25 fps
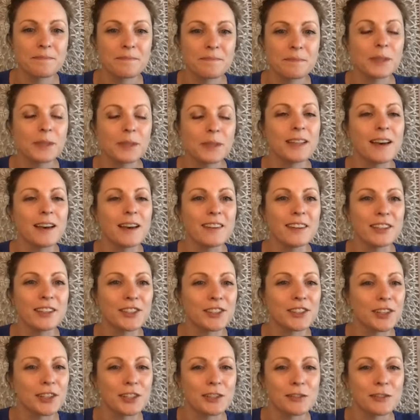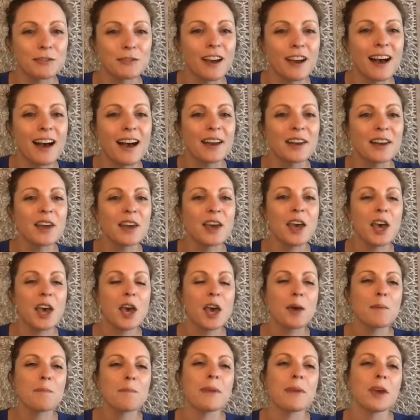Beloved Church of God,
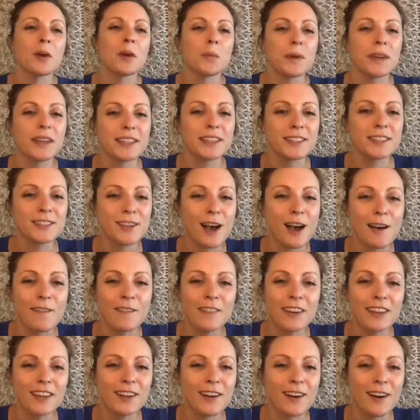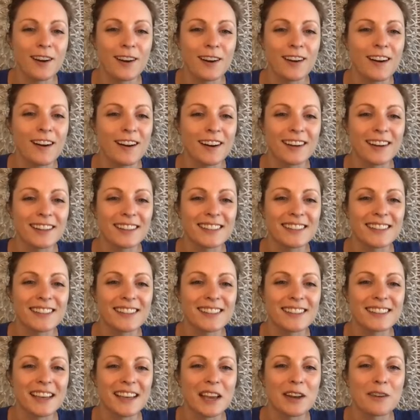may we soften our
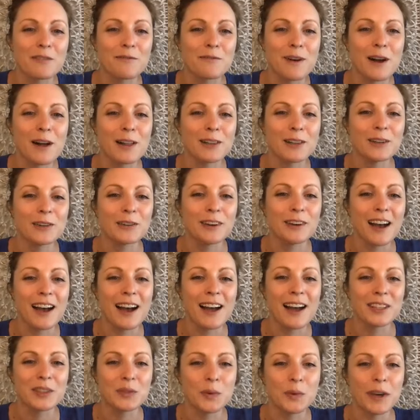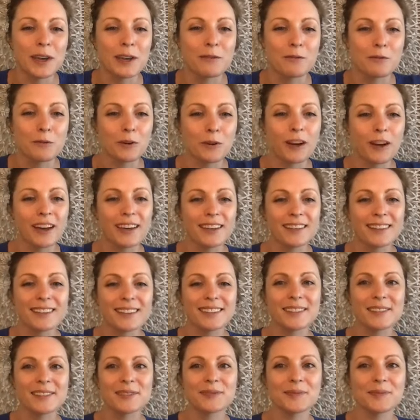hearts and follow God's way of
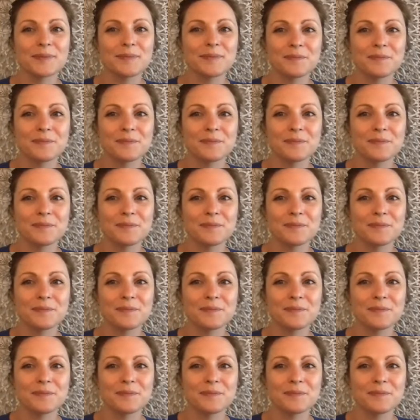grace.